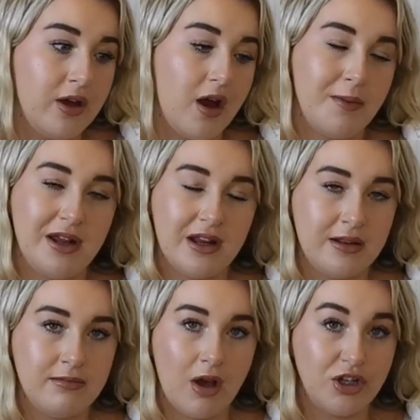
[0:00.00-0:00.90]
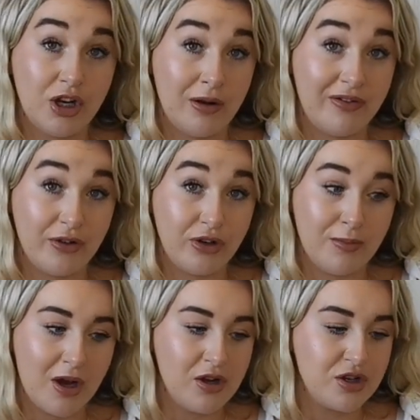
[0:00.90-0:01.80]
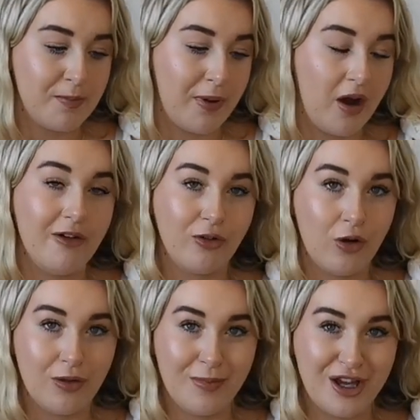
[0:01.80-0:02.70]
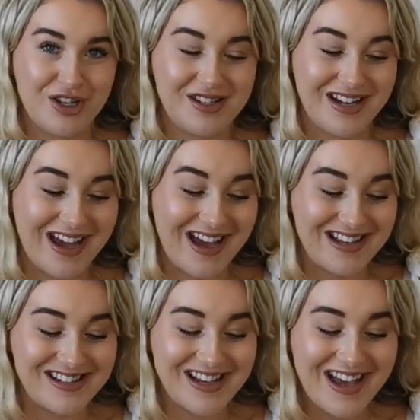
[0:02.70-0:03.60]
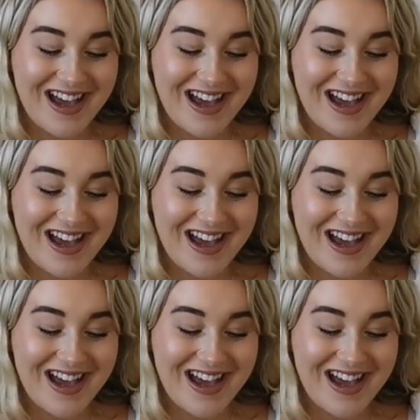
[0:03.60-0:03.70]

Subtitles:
I mean, I don't know if they'll do much, but I've got them there just in case.